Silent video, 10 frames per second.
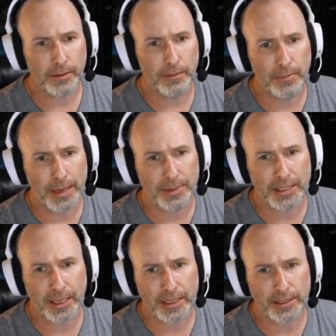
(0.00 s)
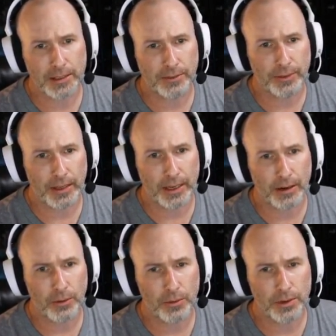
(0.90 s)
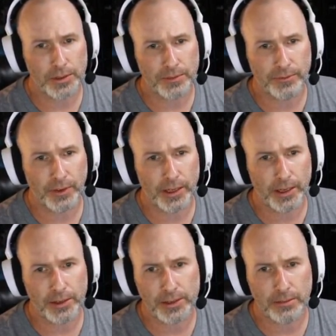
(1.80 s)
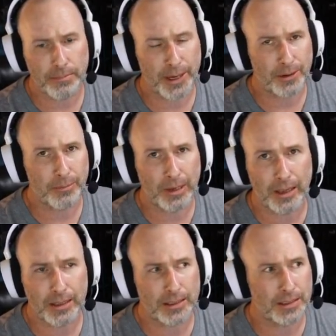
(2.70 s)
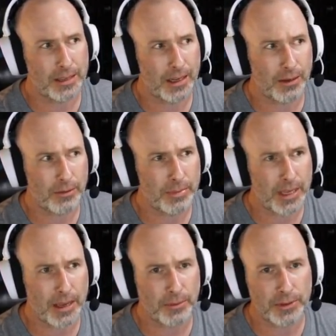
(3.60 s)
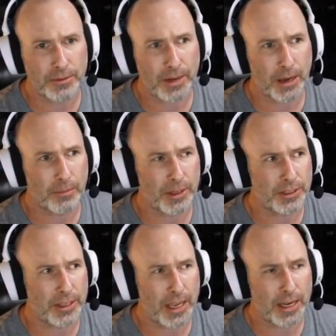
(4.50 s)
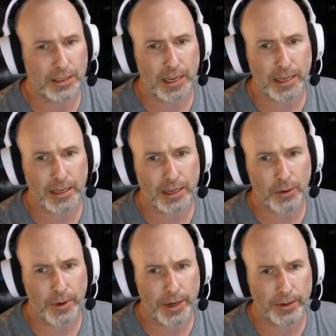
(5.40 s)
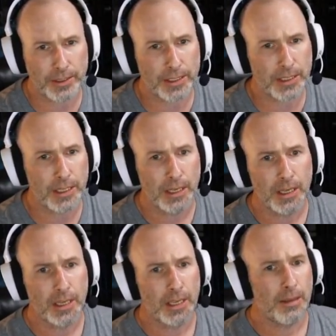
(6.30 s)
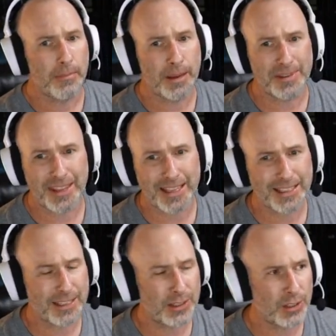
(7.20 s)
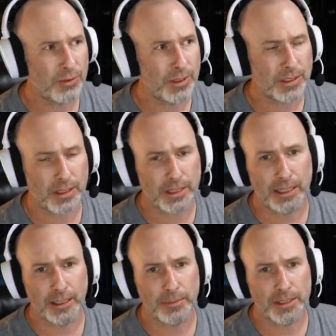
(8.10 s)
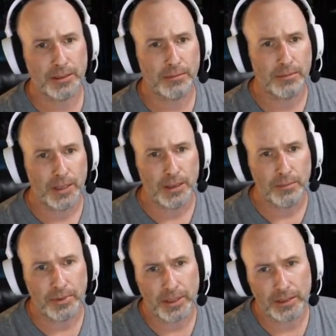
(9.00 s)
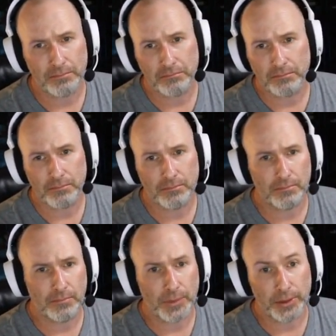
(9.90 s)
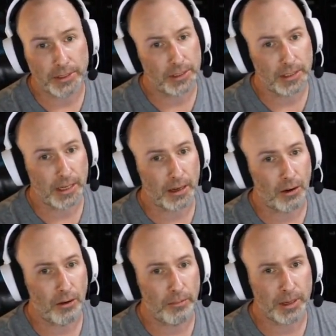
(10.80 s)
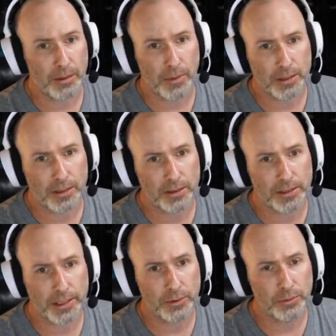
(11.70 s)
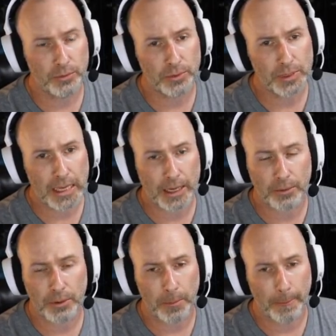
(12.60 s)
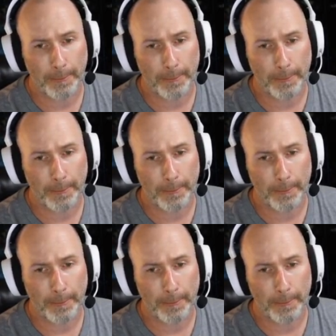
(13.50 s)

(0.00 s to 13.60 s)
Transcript: maybe taking stuff like horrors and flares and bigger blocks is not going to be able to now because you got to stay in coherency. Maybe that's an issue that limits them, but you could just take all big monsters and ghouls. I don't know.